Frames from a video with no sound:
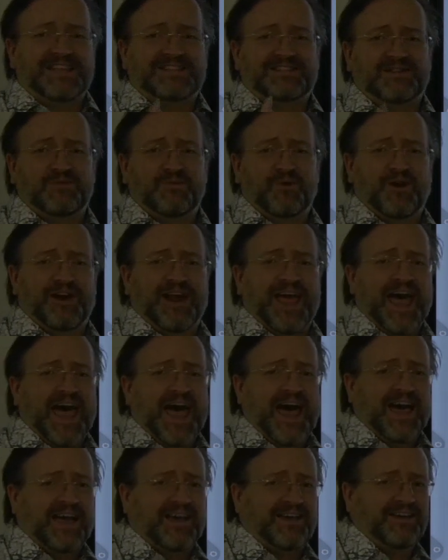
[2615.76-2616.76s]
That's the word,
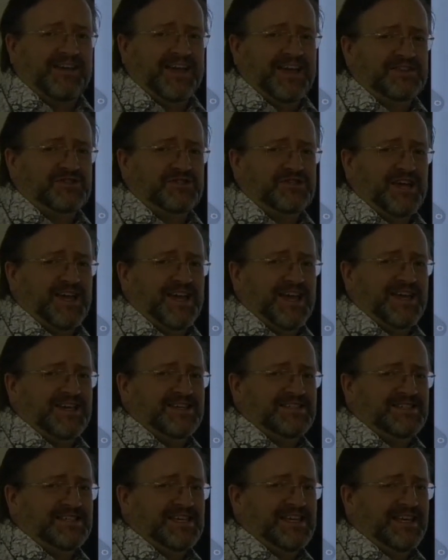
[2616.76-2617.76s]
hack.
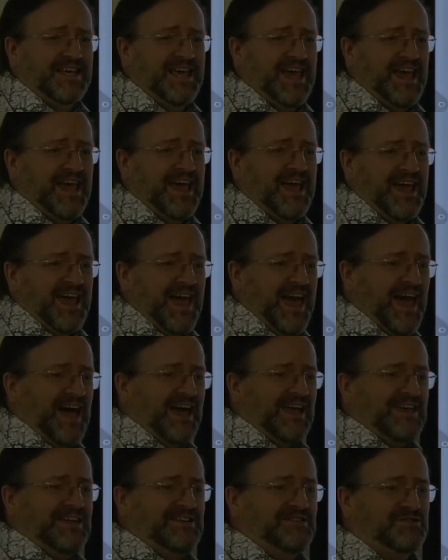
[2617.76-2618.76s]
H-A-C-K.
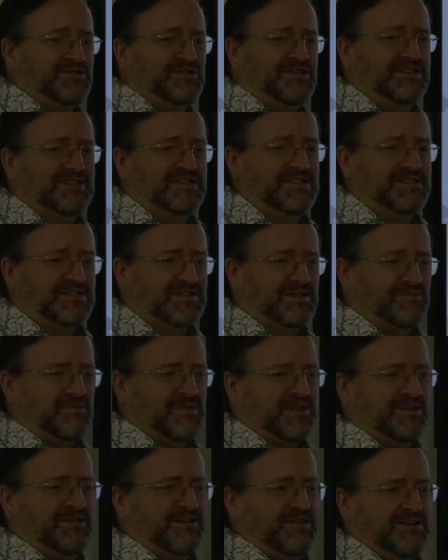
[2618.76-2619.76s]
Hack into the system
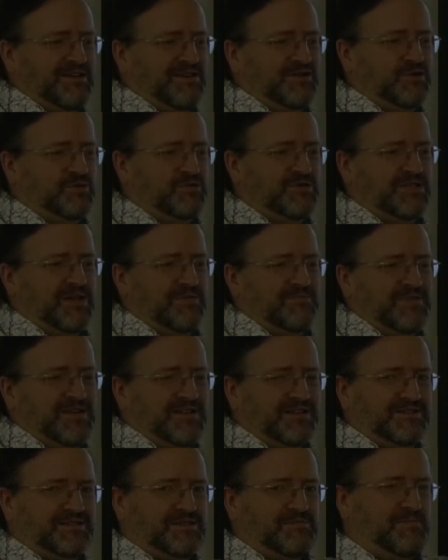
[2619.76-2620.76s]
and do
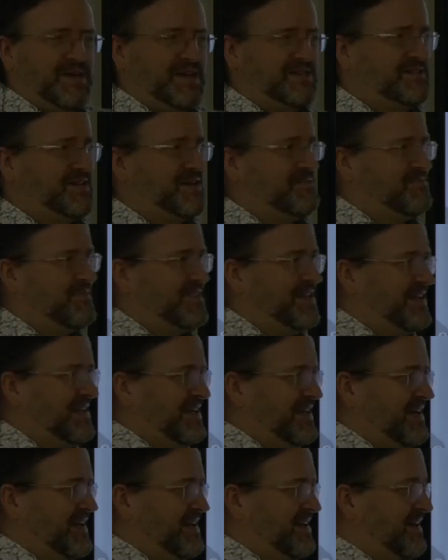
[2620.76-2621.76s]
something to mess up
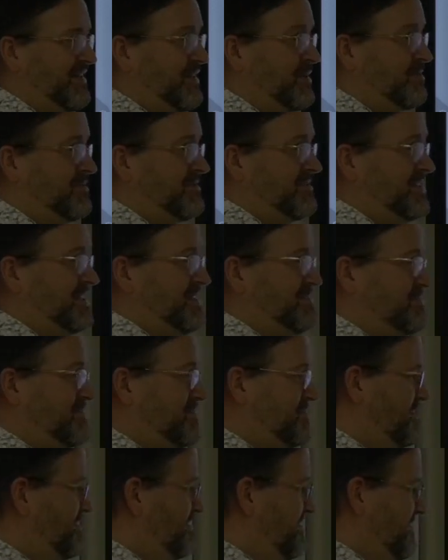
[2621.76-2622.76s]
the other
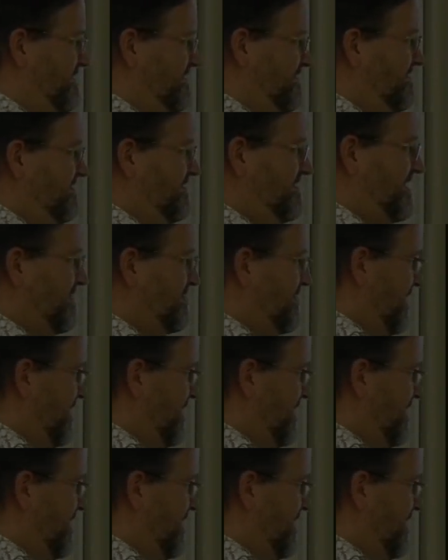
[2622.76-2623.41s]
teams, something